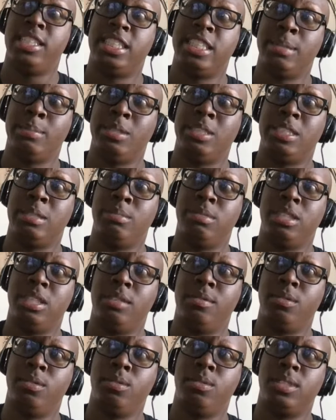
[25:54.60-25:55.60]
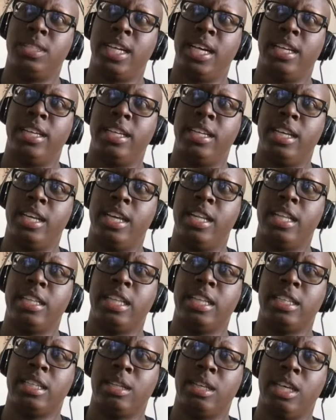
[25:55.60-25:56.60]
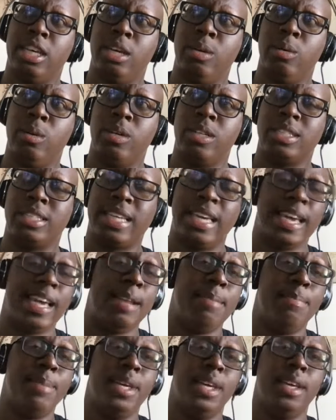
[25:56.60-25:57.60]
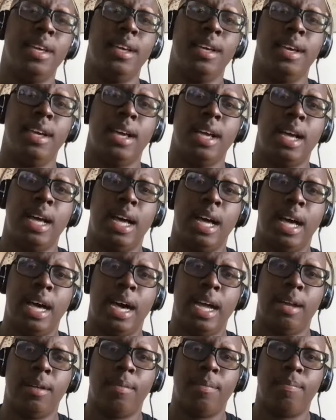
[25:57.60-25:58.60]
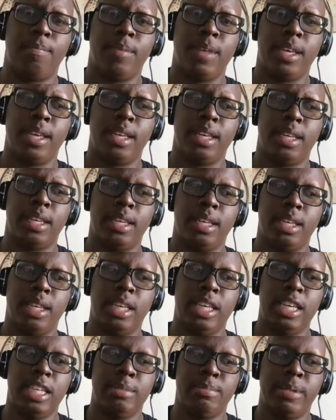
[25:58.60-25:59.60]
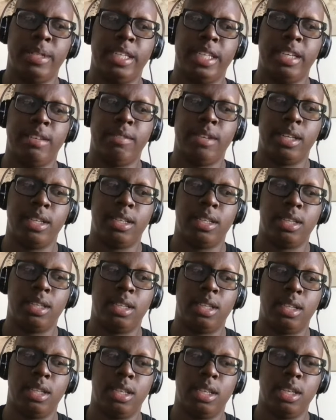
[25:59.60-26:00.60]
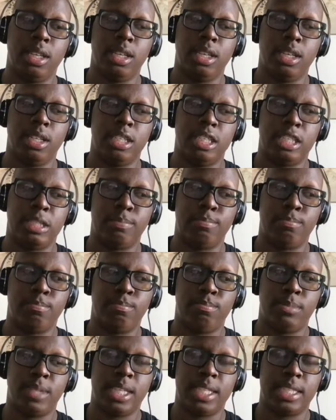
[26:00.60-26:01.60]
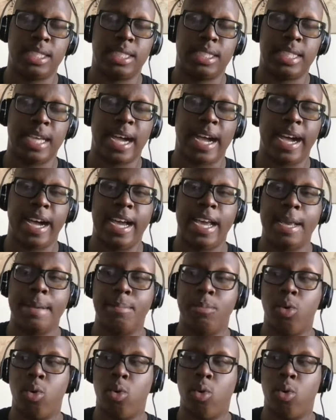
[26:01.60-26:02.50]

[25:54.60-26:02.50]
championship level talent. And I think the key word is can be. I don't think he's been given the time